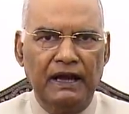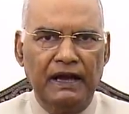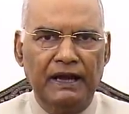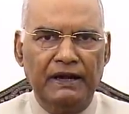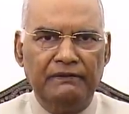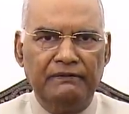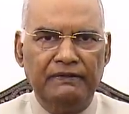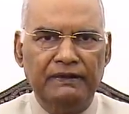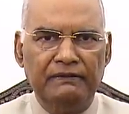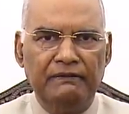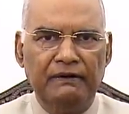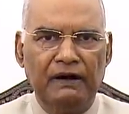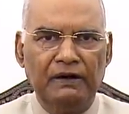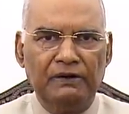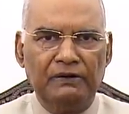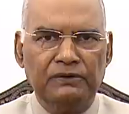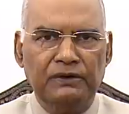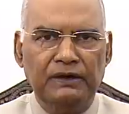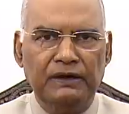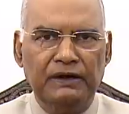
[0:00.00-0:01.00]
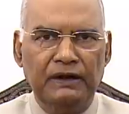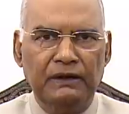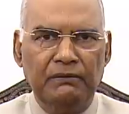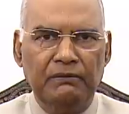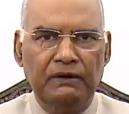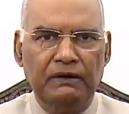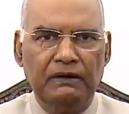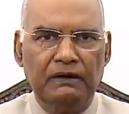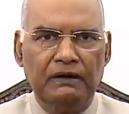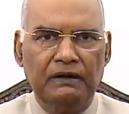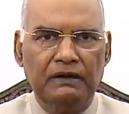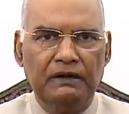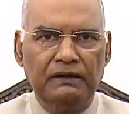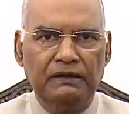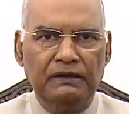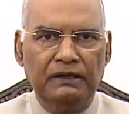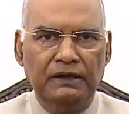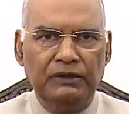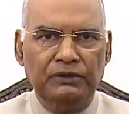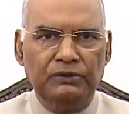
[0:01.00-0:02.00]
and we want to enable
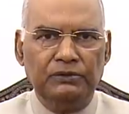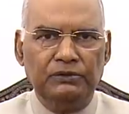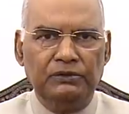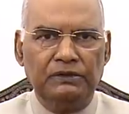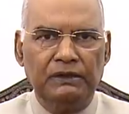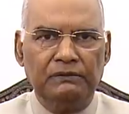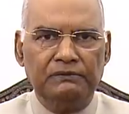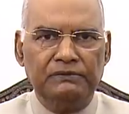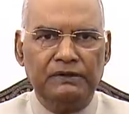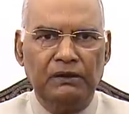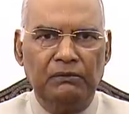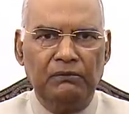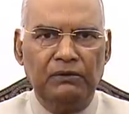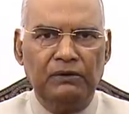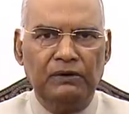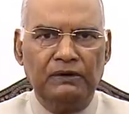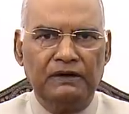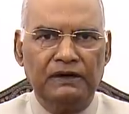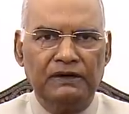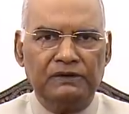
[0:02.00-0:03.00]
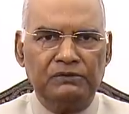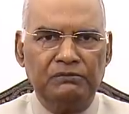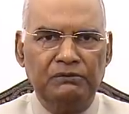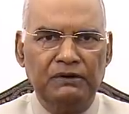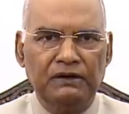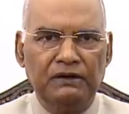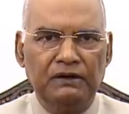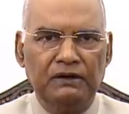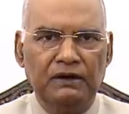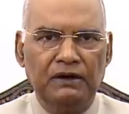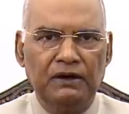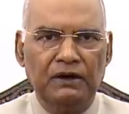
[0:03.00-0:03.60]
the youth of Jammu and Kashmir